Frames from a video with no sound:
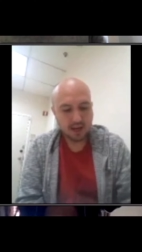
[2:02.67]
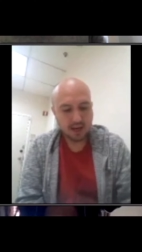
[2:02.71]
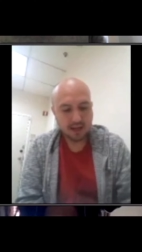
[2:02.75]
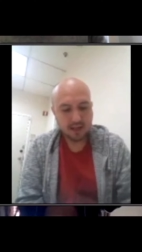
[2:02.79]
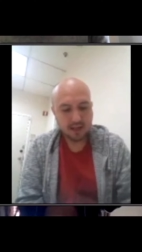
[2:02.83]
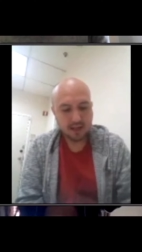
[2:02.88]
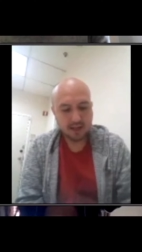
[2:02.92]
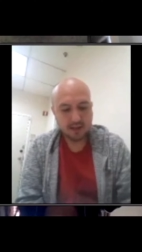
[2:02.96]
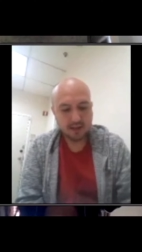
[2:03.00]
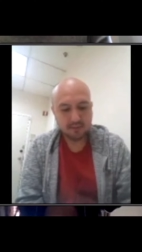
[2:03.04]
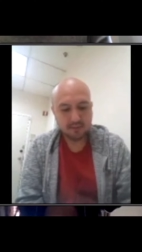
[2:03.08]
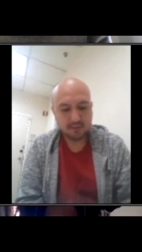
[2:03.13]
I
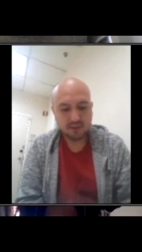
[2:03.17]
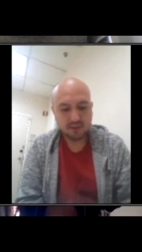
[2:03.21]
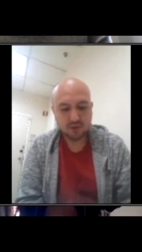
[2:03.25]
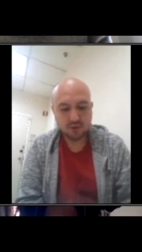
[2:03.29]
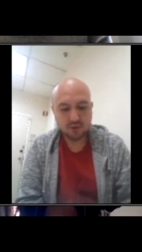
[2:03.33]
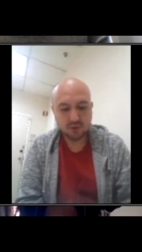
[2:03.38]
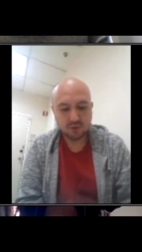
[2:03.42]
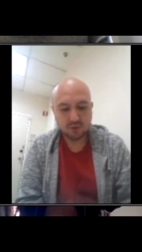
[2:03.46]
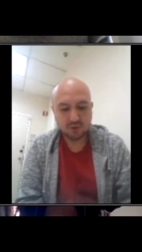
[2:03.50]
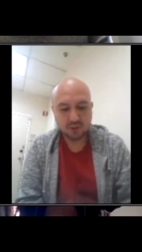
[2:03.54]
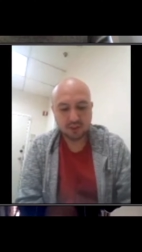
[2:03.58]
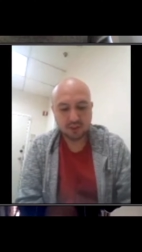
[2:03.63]
am
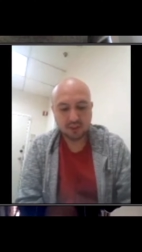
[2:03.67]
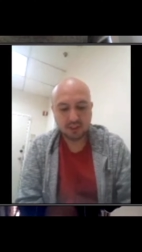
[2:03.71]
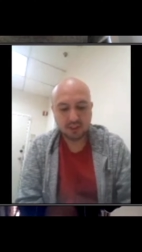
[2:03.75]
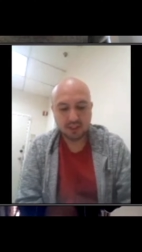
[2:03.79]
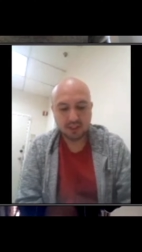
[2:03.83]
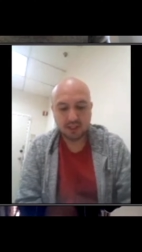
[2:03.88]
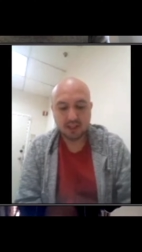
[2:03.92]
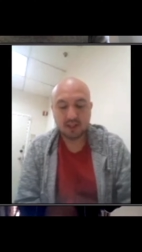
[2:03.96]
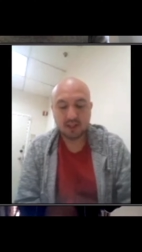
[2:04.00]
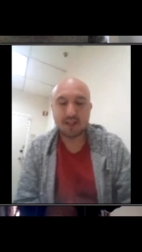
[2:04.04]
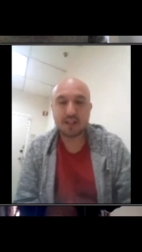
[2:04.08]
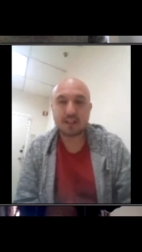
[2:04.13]
studying
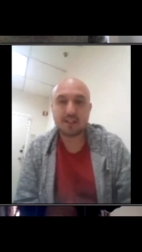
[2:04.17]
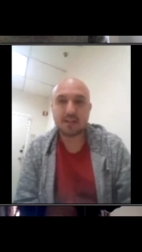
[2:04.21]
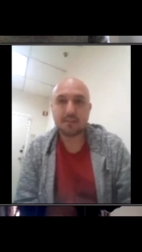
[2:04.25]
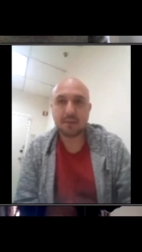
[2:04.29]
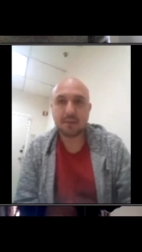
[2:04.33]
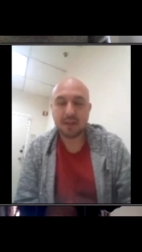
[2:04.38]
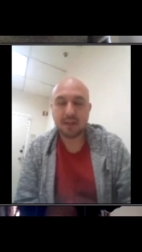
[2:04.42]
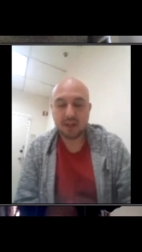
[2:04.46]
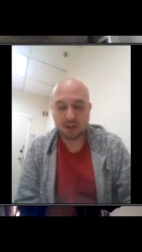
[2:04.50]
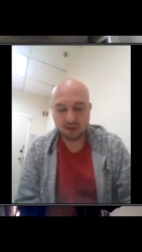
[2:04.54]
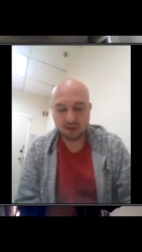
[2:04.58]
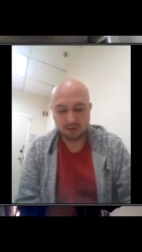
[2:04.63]
English
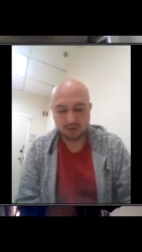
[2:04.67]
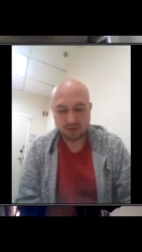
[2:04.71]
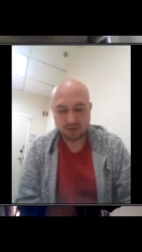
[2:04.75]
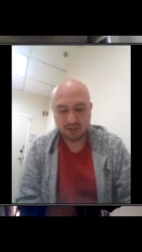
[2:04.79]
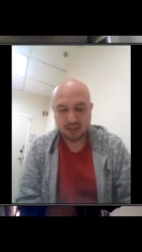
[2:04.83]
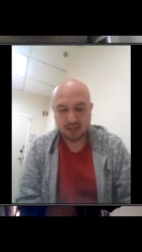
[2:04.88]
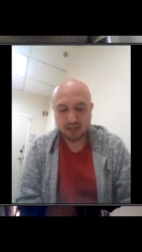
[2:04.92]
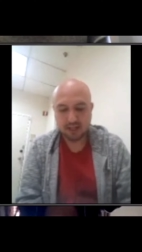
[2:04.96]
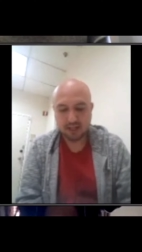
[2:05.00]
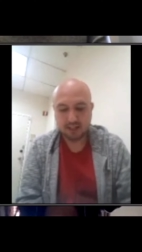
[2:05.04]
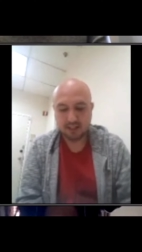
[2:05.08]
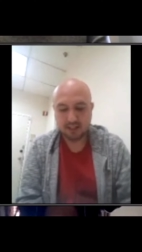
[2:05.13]
because
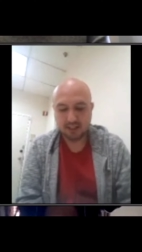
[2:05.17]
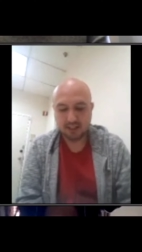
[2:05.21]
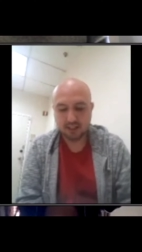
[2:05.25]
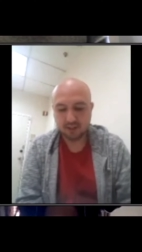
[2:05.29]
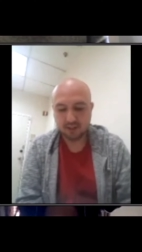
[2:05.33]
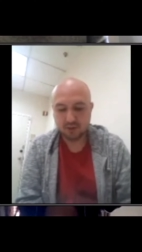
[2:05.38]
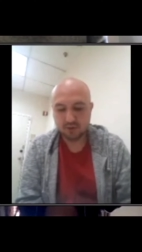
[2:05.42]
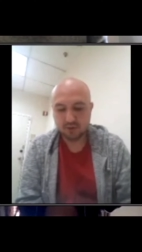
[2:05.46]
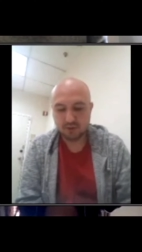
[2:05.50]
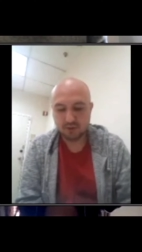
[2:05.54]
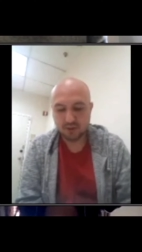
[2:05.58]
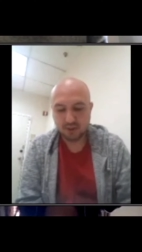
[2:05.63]
I need
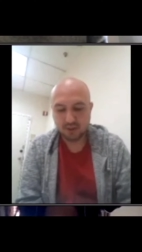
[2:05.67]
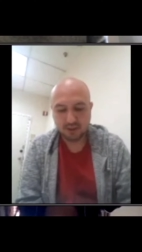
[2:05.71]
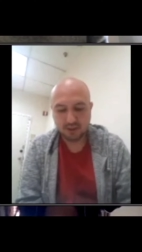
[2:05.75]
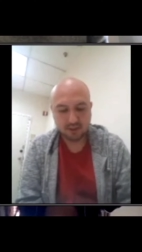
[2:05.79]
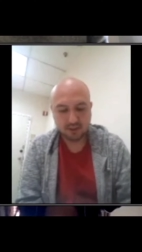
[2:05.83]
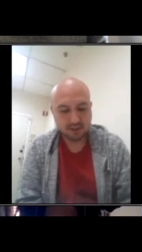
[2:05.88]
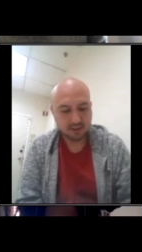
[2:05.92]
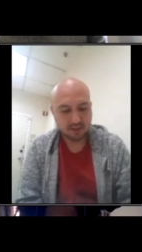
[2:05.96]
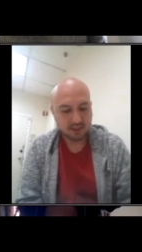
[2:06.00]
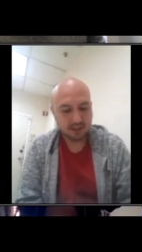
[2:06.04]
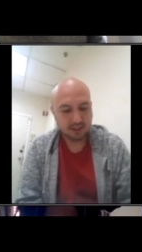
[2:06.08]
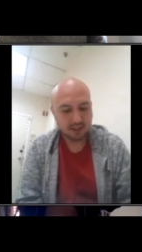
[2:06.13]
to learn